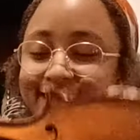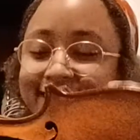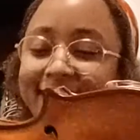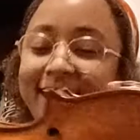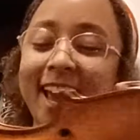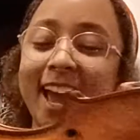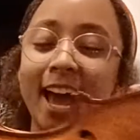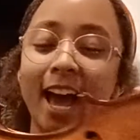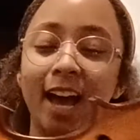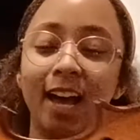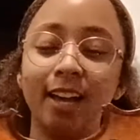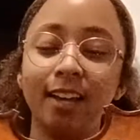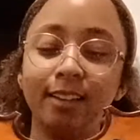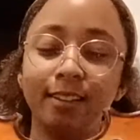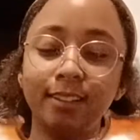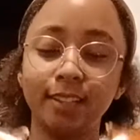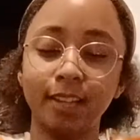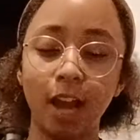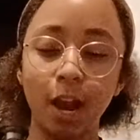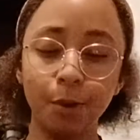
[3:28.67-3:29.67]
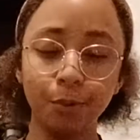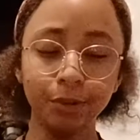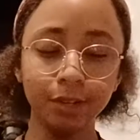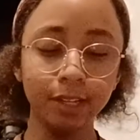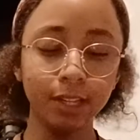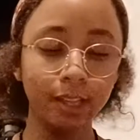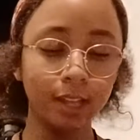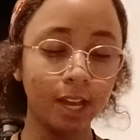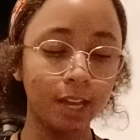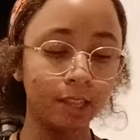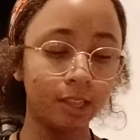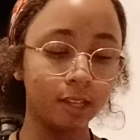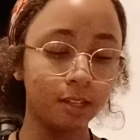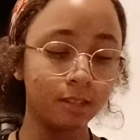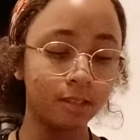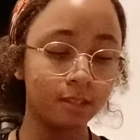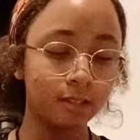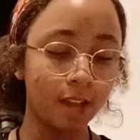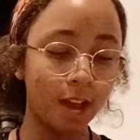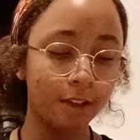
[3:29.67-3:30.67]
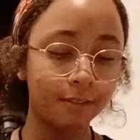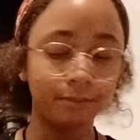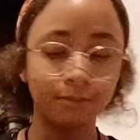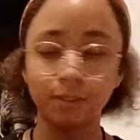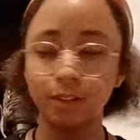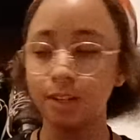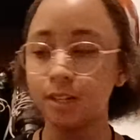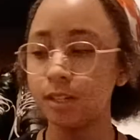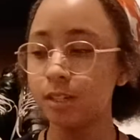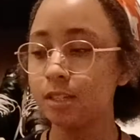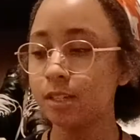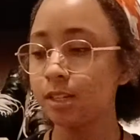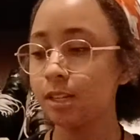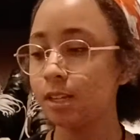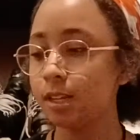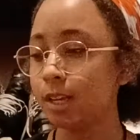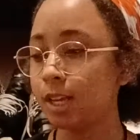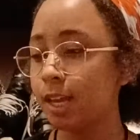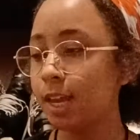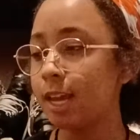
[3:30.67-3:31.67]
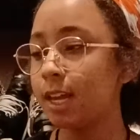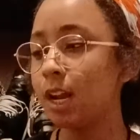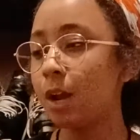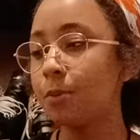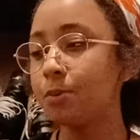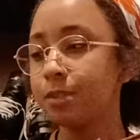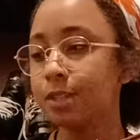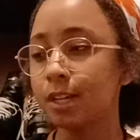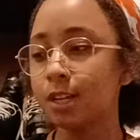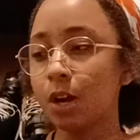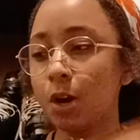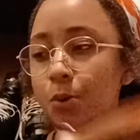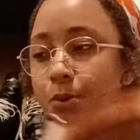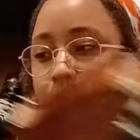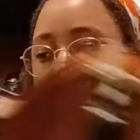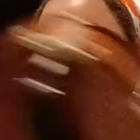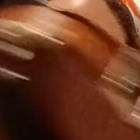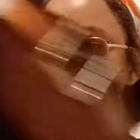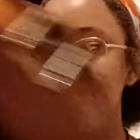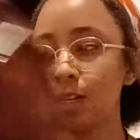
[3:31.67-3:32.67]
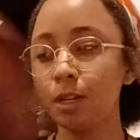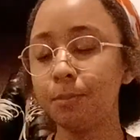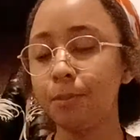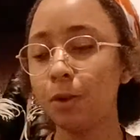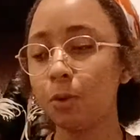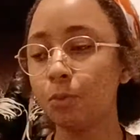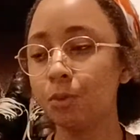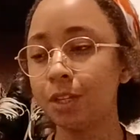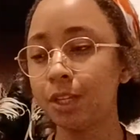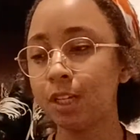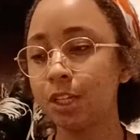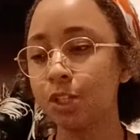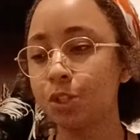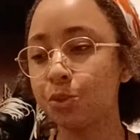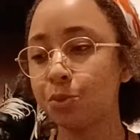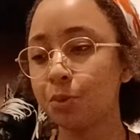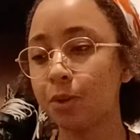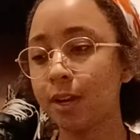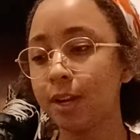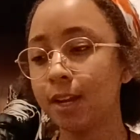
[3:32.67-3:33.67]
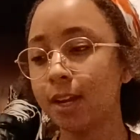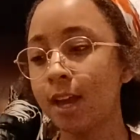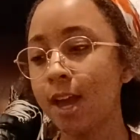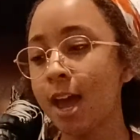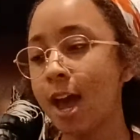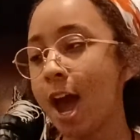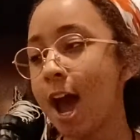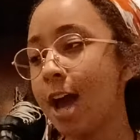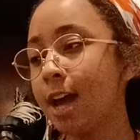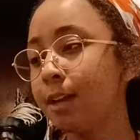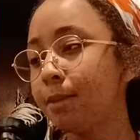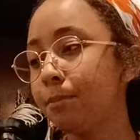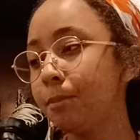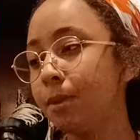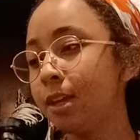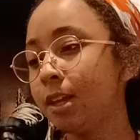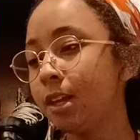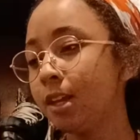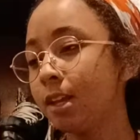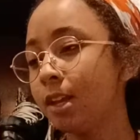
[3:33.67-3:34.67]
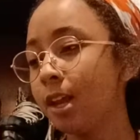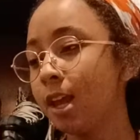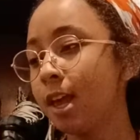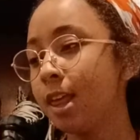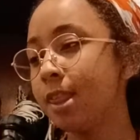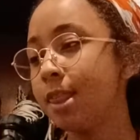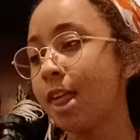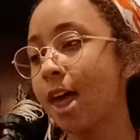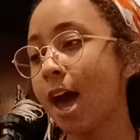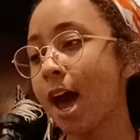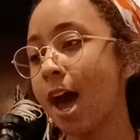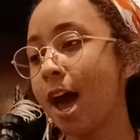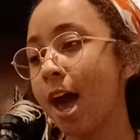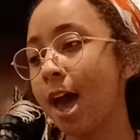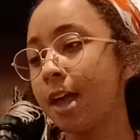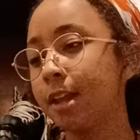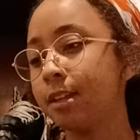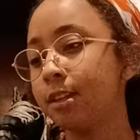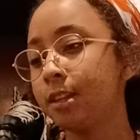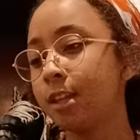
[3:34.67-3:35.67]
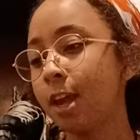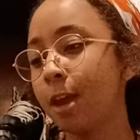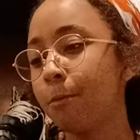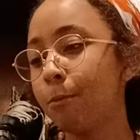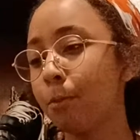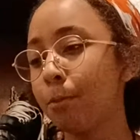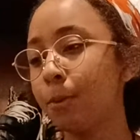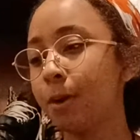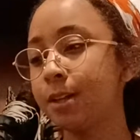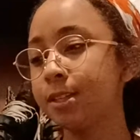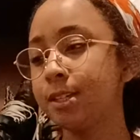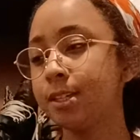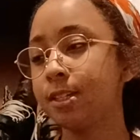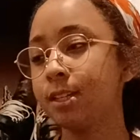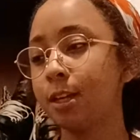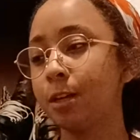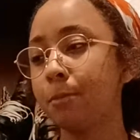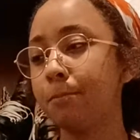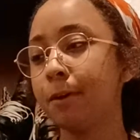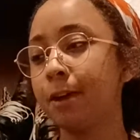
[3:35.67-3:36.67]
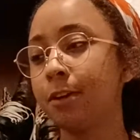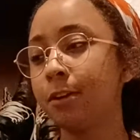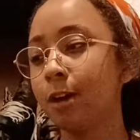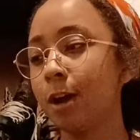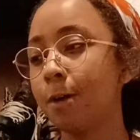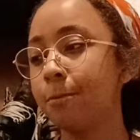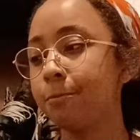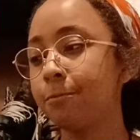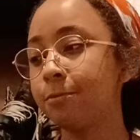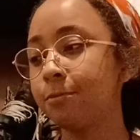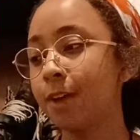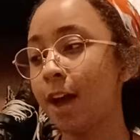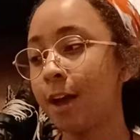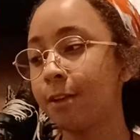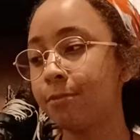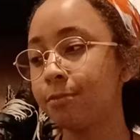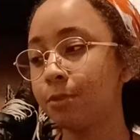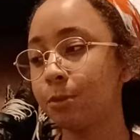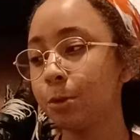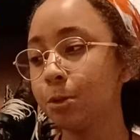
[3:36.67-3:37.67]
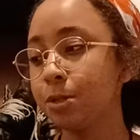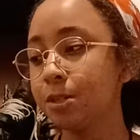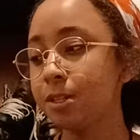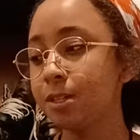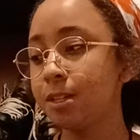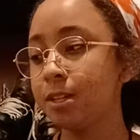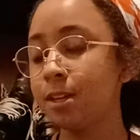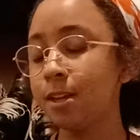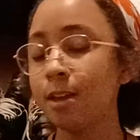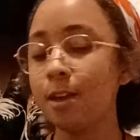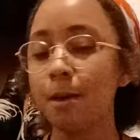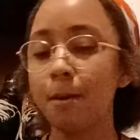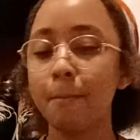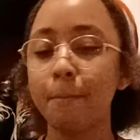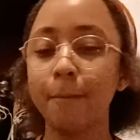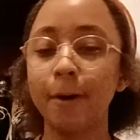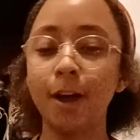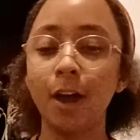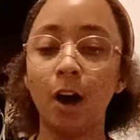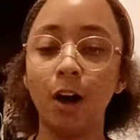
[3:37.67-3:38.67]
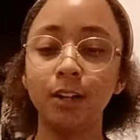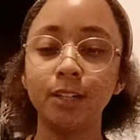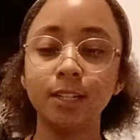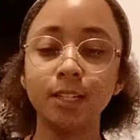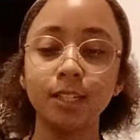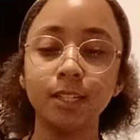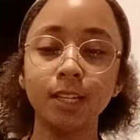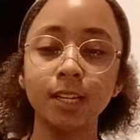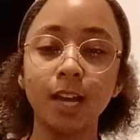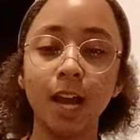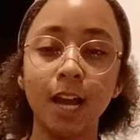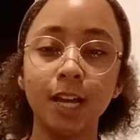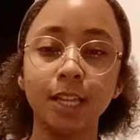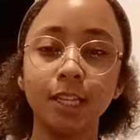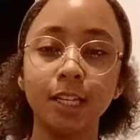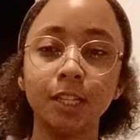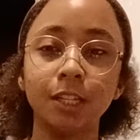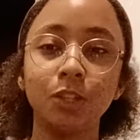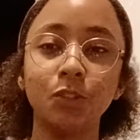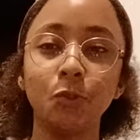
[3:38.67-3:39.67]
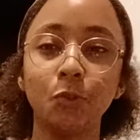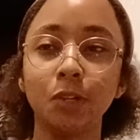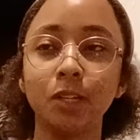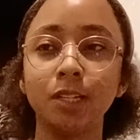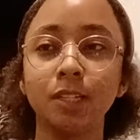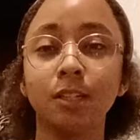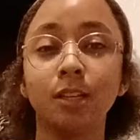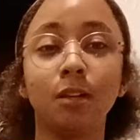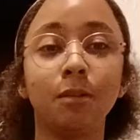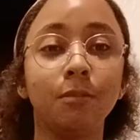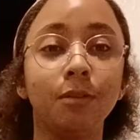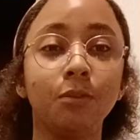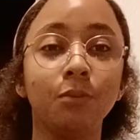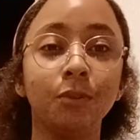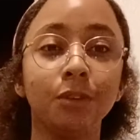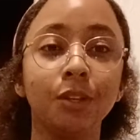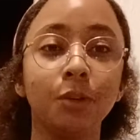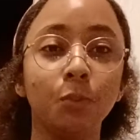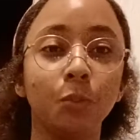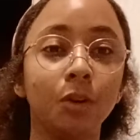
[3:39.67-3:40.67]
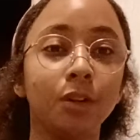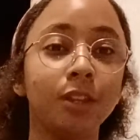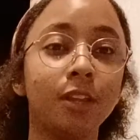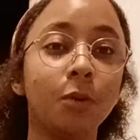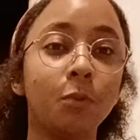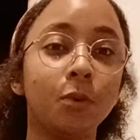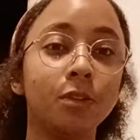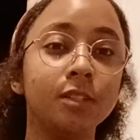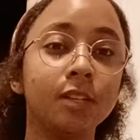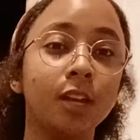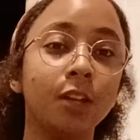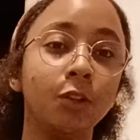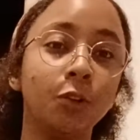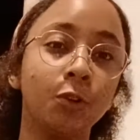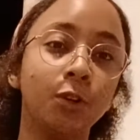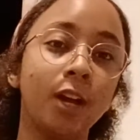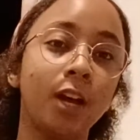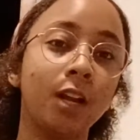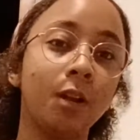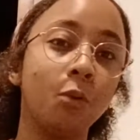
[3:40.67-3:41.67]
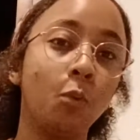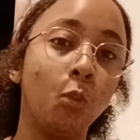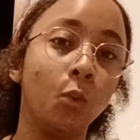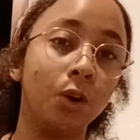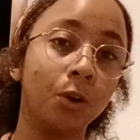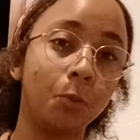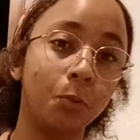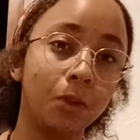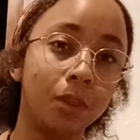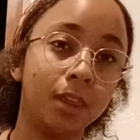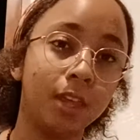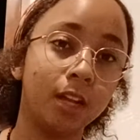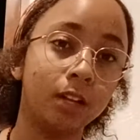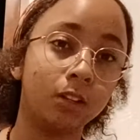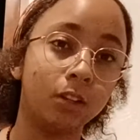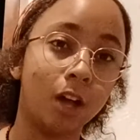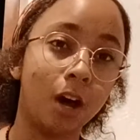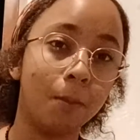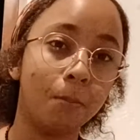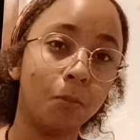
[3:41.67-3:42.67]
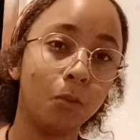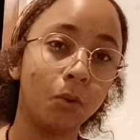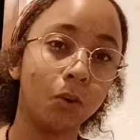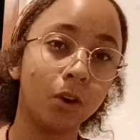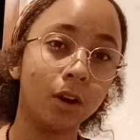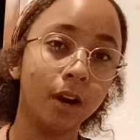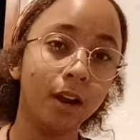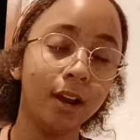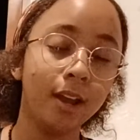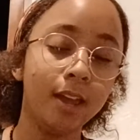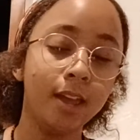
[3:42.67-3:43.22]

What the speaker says: Yeah. I really liked these at first, and I was like, oh, this is going to be a really good string. I admit that the Ava Prazzi sounded better at first, but honestly, I think the string is going to be really worth it once I learn how to work with it a lot more